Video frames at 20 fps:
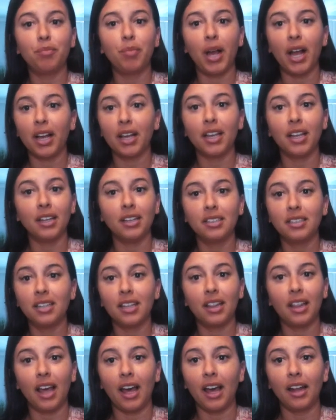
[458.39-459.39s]
back into
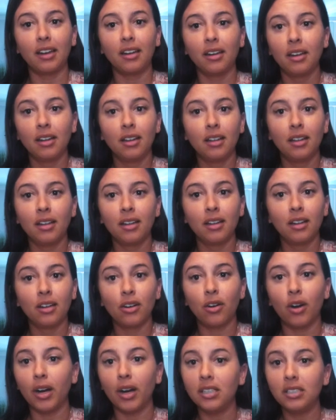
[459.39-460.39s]
that
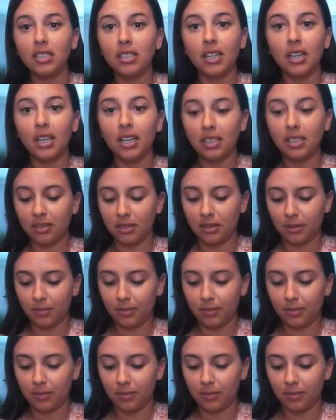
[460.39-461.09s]
craziness?